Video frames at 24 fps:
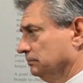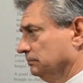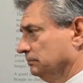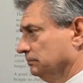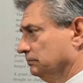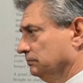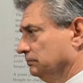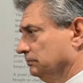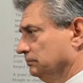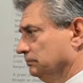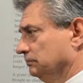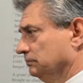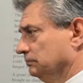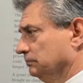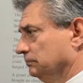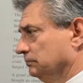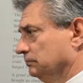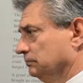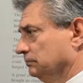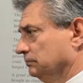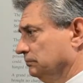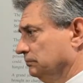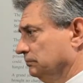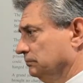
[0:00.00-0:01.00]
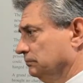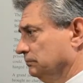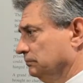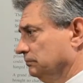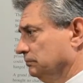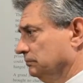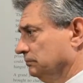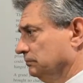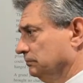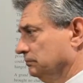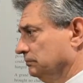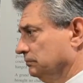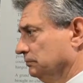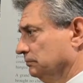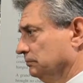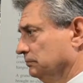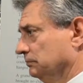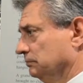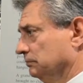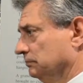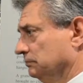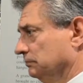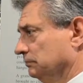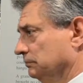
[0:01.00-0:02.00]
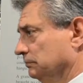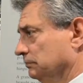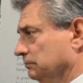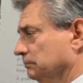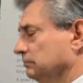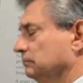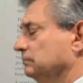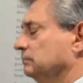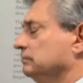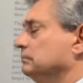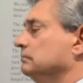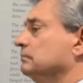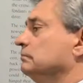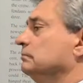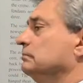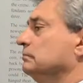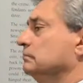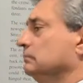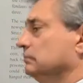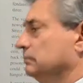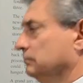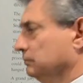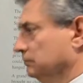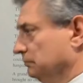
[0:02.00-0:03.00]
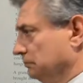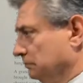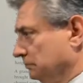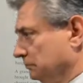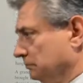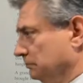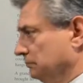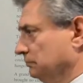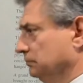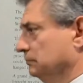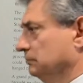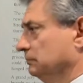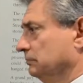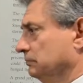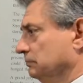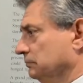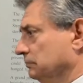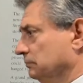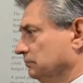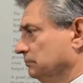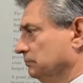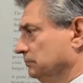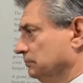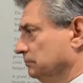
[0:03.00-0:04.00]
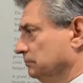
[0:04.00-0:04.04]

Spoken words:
(silent)